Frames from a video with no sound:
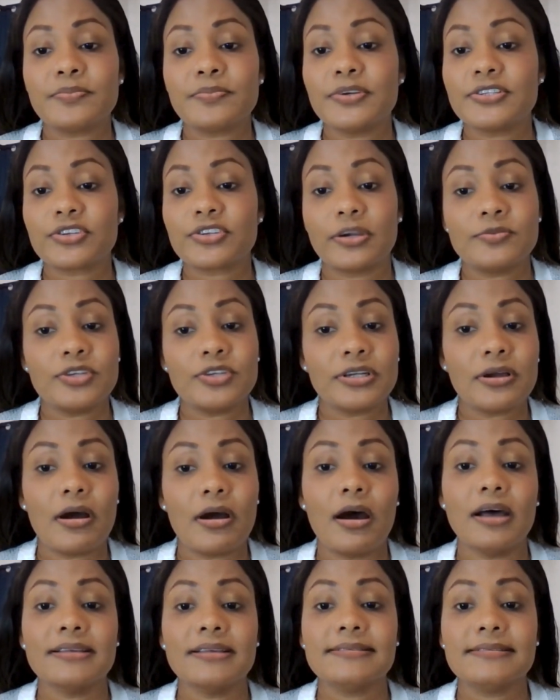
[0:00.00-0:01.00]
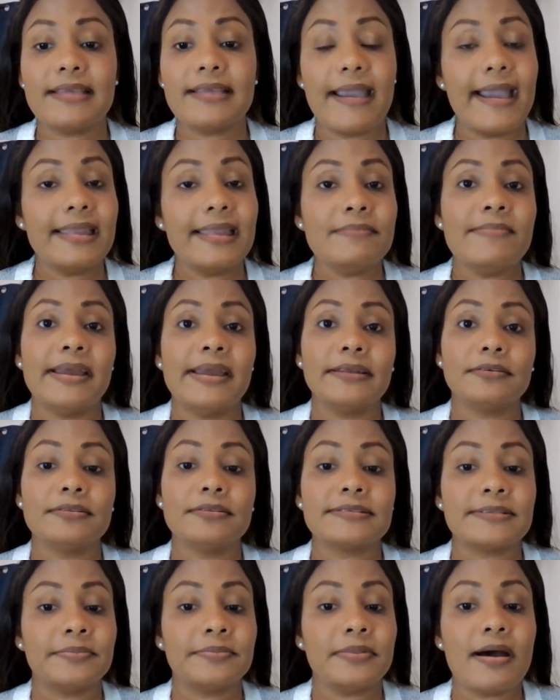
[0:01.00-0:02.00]
prescription costs, and
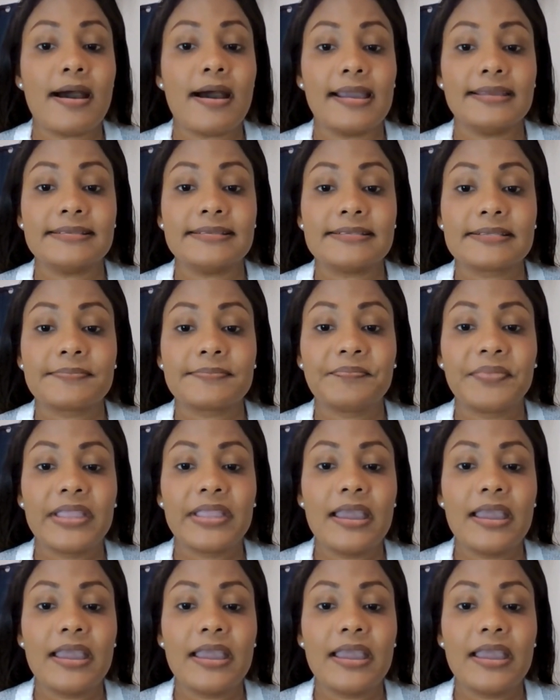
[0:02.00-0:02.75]
medical supplies.